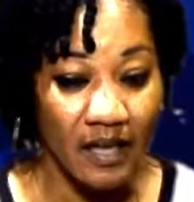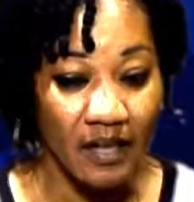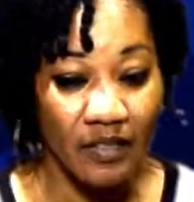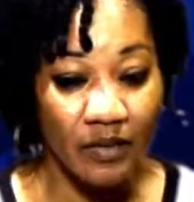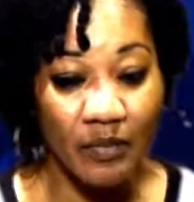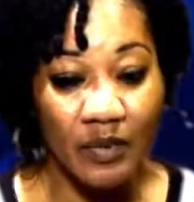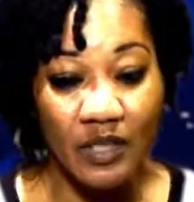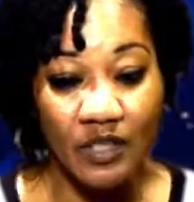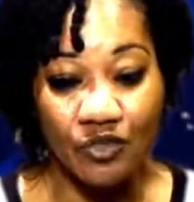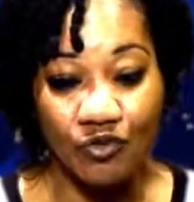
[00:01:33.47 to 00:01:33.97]
The
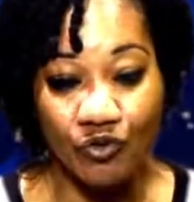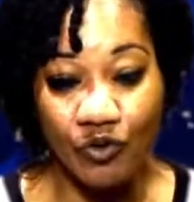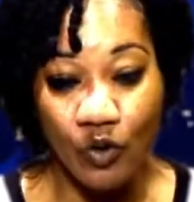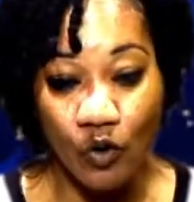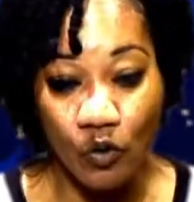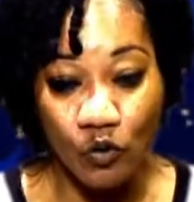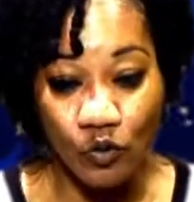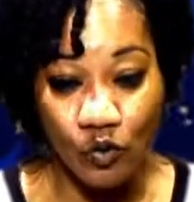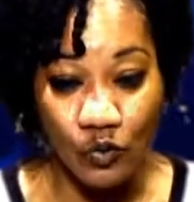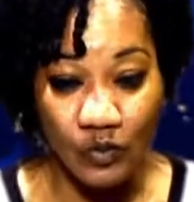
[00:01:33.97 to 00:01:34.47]
ministry
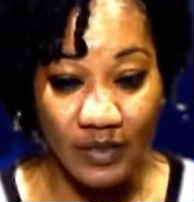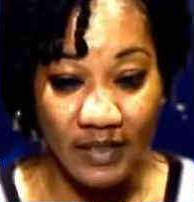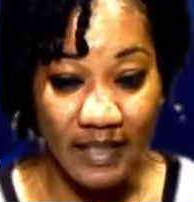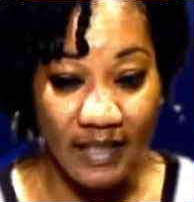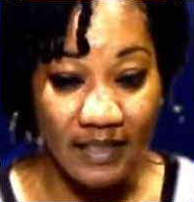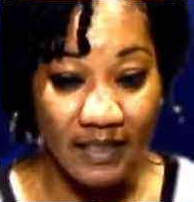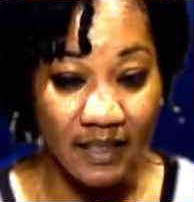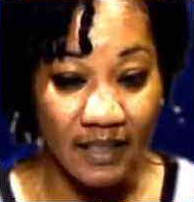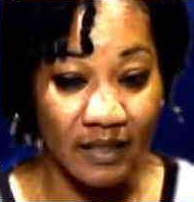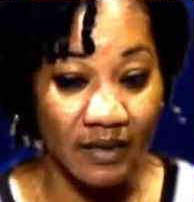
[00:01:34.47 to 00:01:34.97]
also
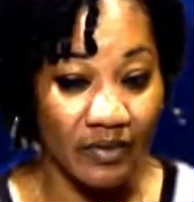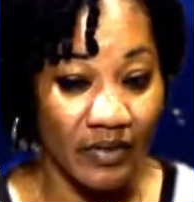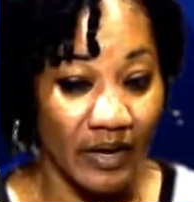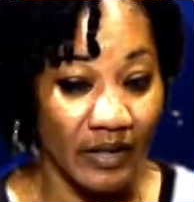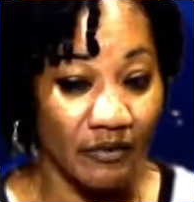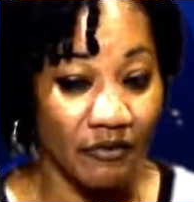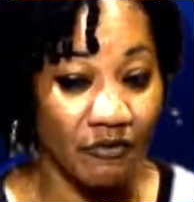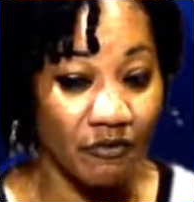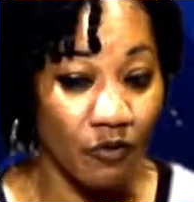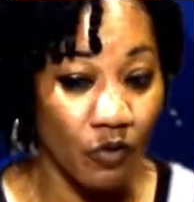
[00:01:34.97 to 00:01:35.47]
stated
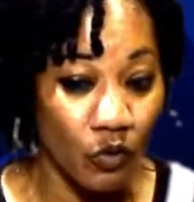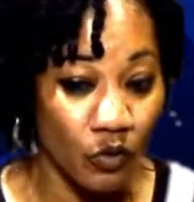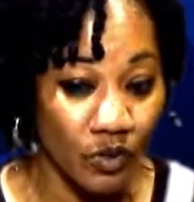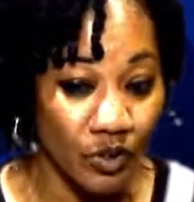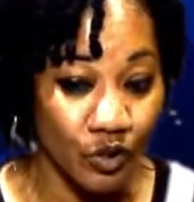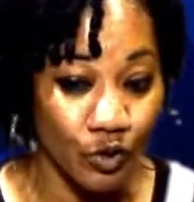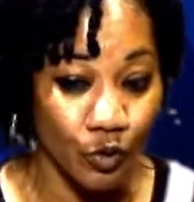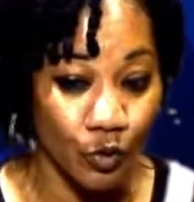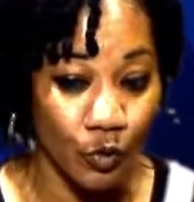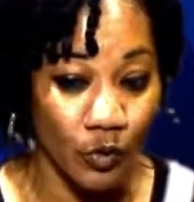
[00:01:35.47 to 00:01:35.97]
that
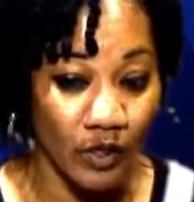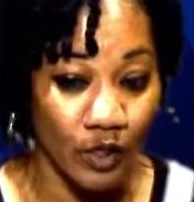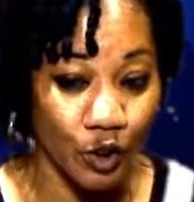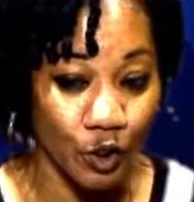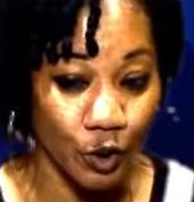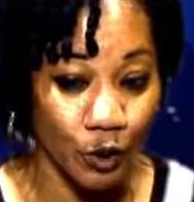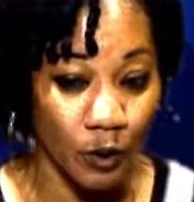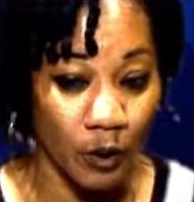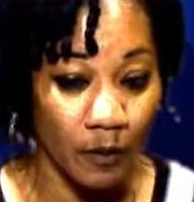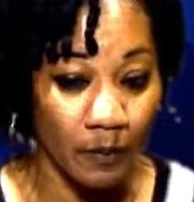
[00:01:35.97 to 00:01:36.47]
42
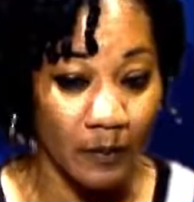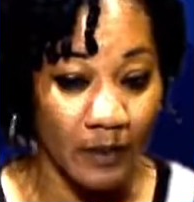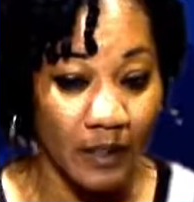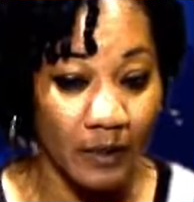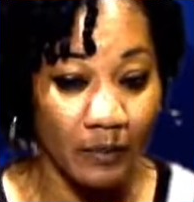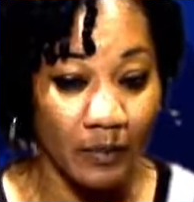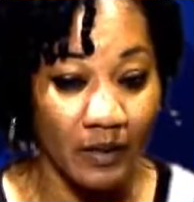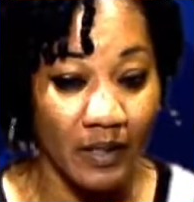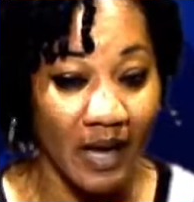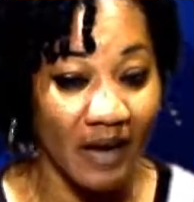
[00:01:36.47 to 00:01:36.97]
additional
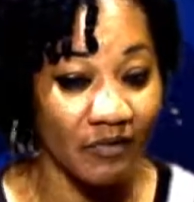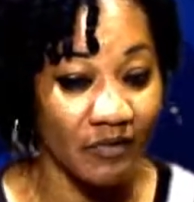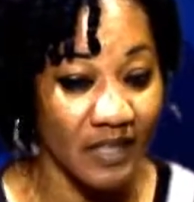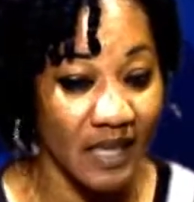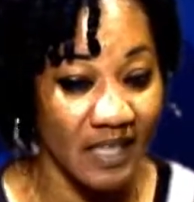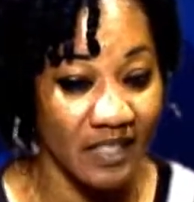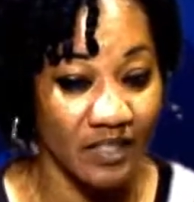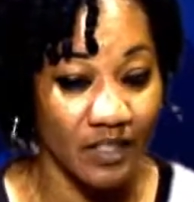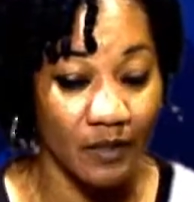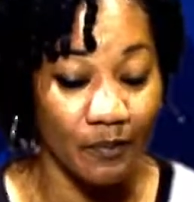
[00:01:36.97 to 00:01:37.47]
people have
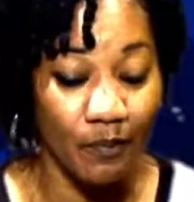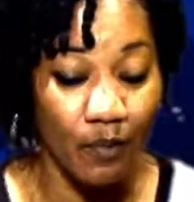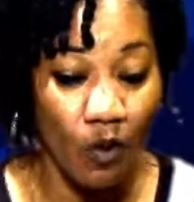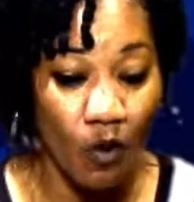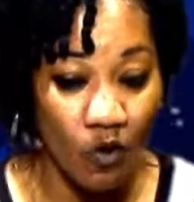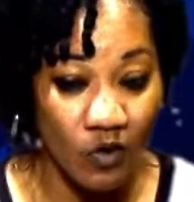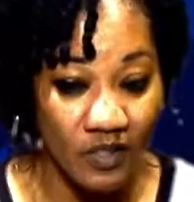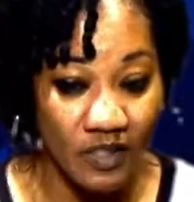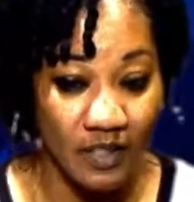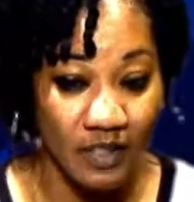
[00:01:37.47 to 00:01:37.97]
tested
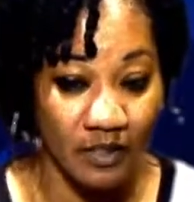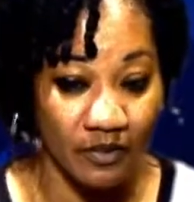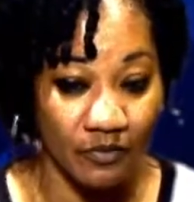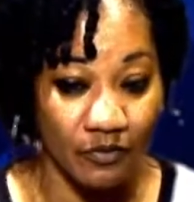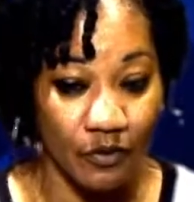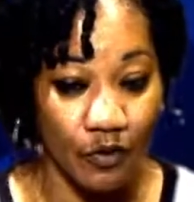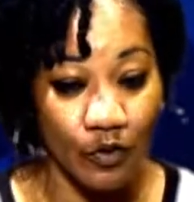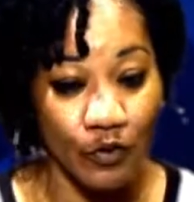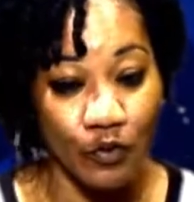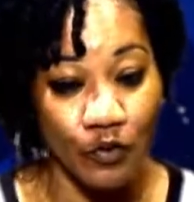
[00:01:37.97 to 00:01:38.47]
positive
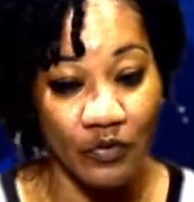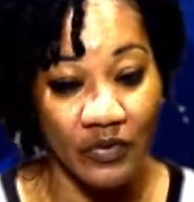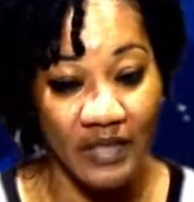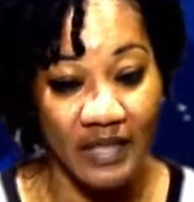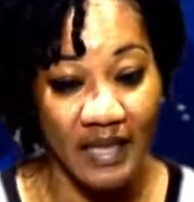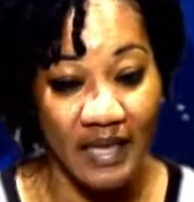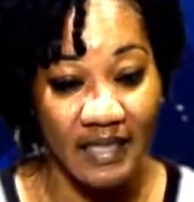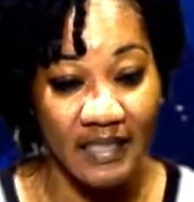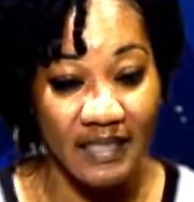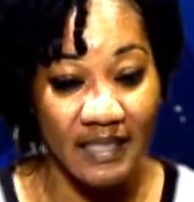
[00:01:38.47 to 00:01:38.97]
for
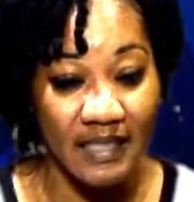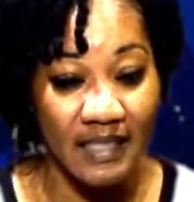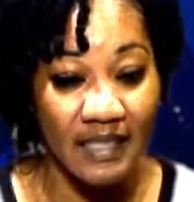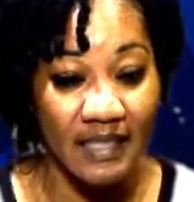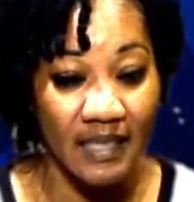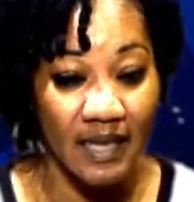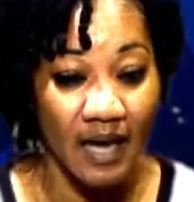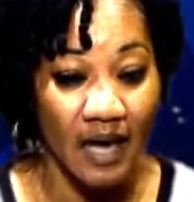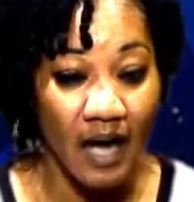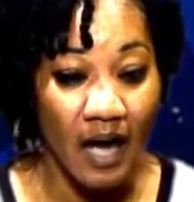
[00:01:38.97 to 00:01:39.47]

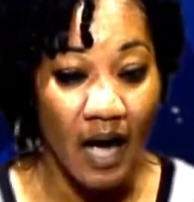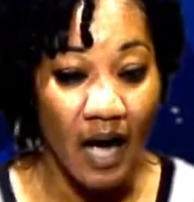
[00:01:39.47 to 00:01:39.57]
COVID-19.